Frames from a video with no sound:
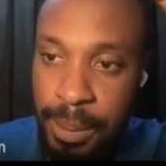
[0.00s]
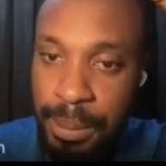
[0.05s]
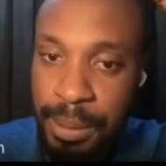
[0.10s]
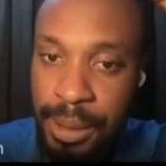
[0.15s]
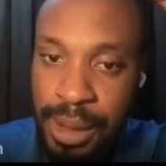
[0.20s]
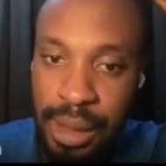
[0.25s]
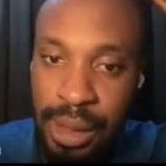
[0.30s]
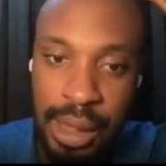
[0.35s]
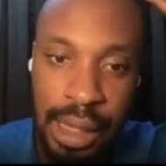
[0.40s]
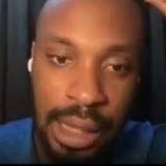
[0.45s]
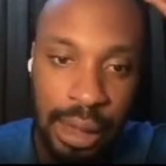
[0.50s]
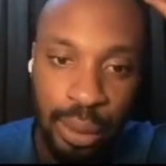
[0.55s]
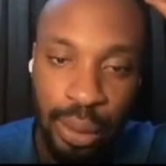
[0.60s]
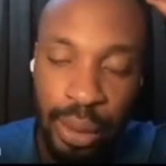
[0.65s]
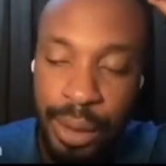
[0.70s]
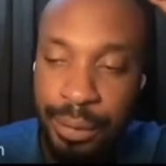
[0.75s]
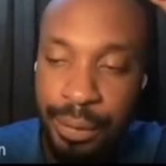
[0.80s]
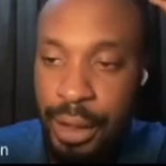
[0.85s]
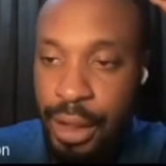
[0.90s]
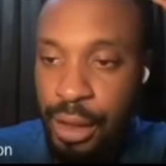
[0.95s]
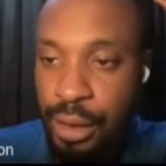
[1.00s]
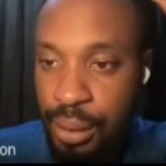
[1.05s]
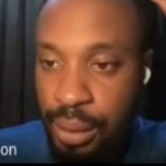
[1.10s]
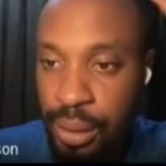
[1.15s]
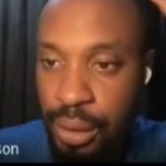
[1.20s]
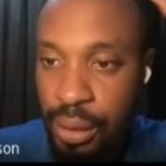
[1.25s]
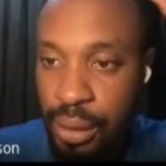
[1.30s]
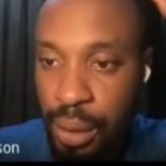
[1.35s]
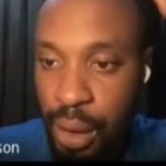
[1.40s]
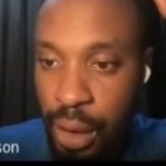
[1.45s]
Maybe it's an outdoor event you
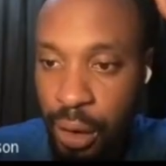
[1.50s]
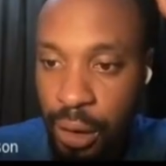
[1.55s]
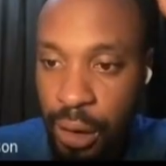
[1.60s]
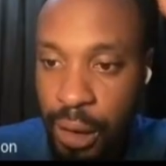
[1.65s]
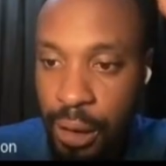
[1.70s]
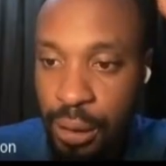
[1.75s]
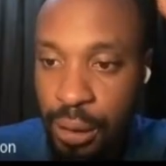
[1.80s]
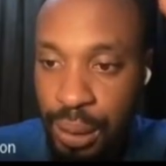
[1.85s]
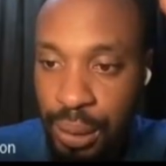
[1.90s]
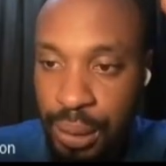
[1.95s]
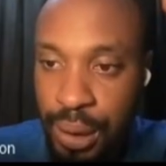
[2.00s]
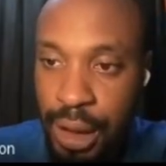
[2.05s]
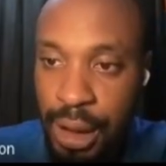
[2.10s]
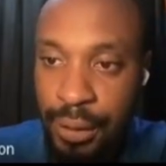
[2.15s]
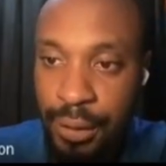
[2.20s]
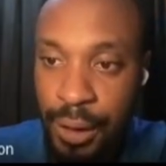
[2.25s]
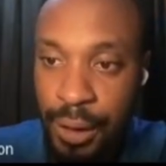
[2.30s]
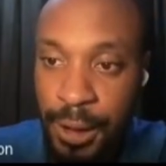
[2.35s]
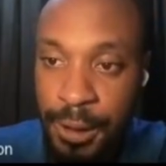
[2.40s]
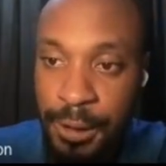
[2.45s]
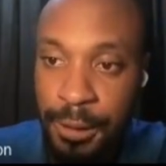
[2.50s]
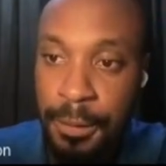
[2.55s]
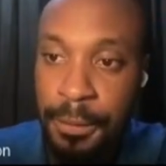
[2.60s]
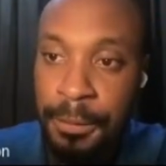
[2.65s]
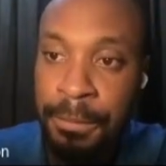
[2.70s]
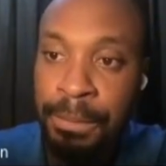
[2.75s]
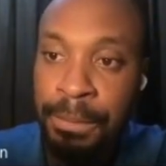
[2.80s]
want to hold and every other stuff.